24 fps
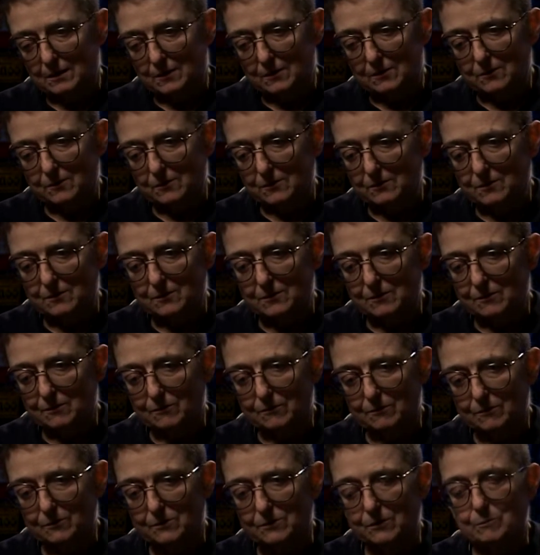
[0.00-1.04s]
just
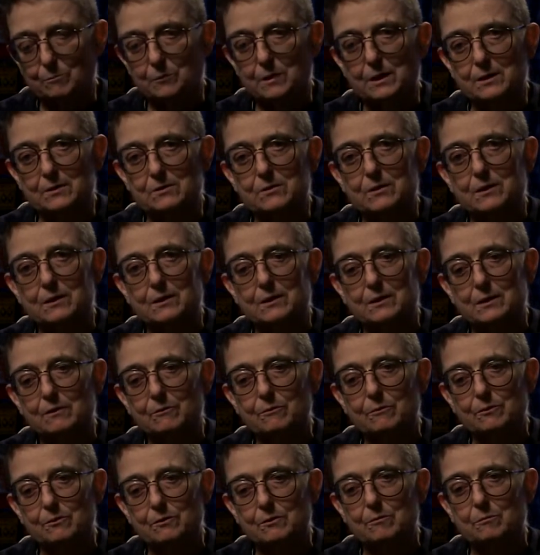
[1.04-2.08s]
was an amazing. That
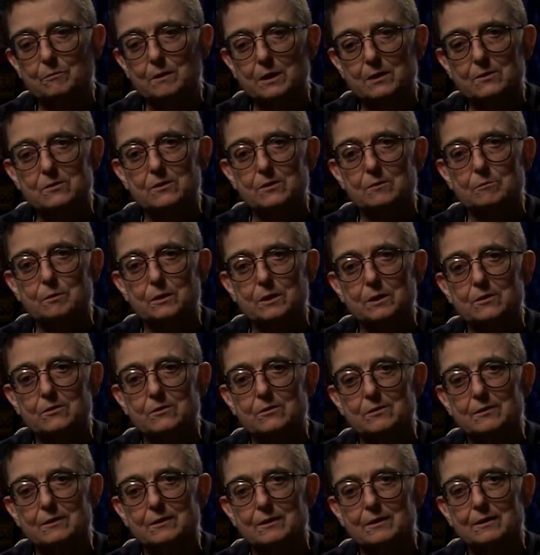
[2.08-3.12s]
was an amazing piece.